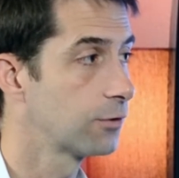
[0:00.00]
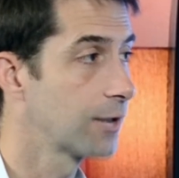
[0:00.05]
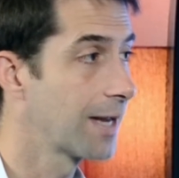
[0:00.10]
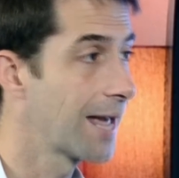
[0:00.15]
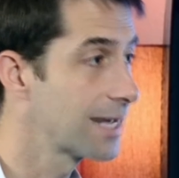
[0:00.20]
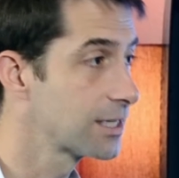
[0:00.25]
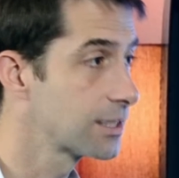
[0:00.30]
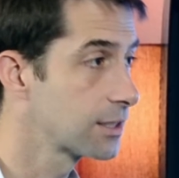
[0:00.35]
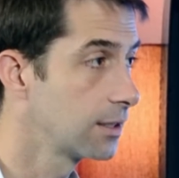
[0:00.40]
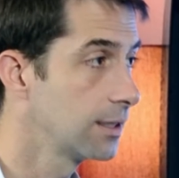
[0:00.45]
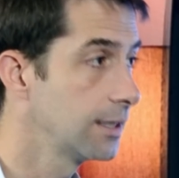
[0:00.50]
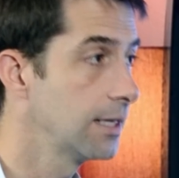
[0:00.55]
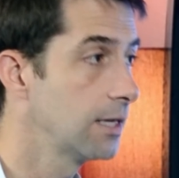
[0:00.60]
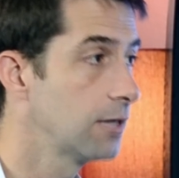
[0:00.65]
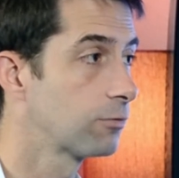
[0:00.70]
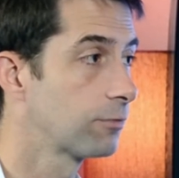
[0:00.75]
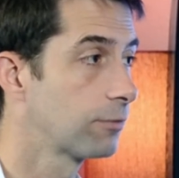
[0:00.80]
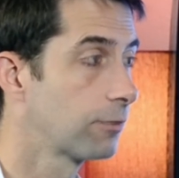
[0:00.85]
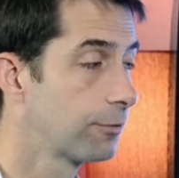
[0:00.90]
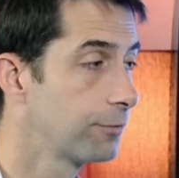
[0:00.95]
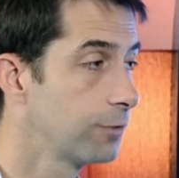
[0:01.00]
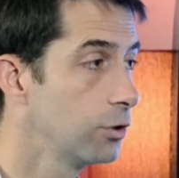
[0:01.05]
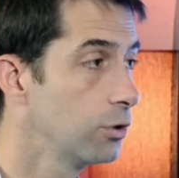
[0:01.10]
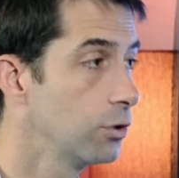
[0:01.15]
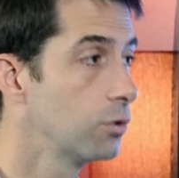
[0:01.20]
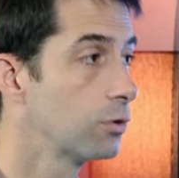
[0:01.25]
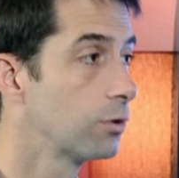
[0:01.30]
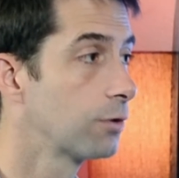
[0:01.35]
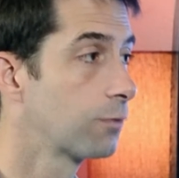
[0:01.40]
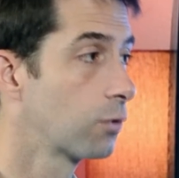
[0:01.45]
gasoline or for
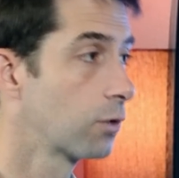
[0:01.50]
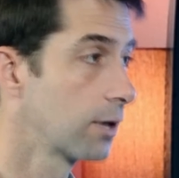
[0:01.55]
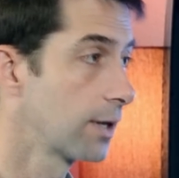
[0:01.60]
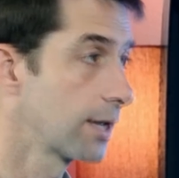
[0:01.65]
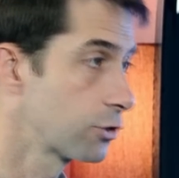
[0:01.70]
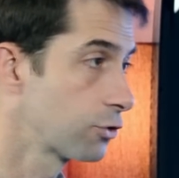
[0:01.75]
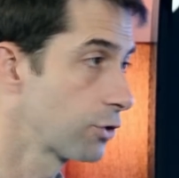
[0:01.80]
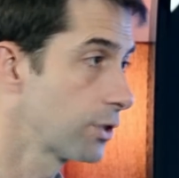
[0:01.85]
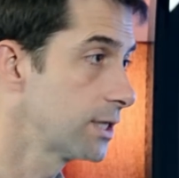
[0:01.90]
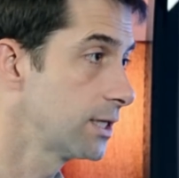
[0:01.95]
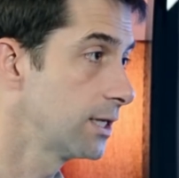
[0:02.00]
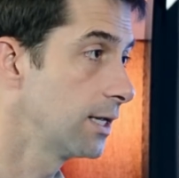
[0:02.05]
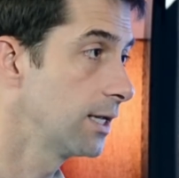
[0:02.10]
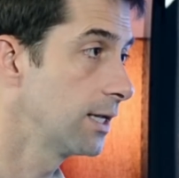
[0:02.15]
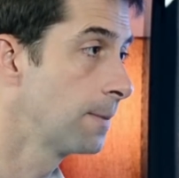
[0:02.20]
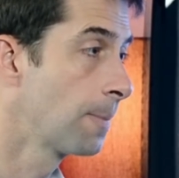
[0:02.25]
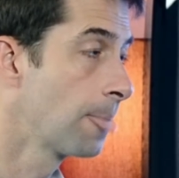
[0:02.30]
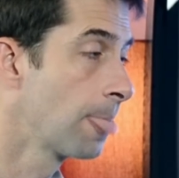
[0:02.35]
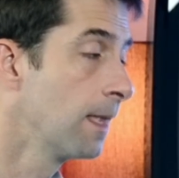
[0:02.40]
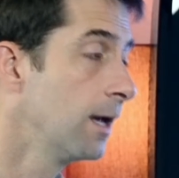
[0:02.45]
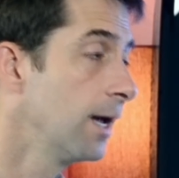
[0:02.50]
food or for electricity.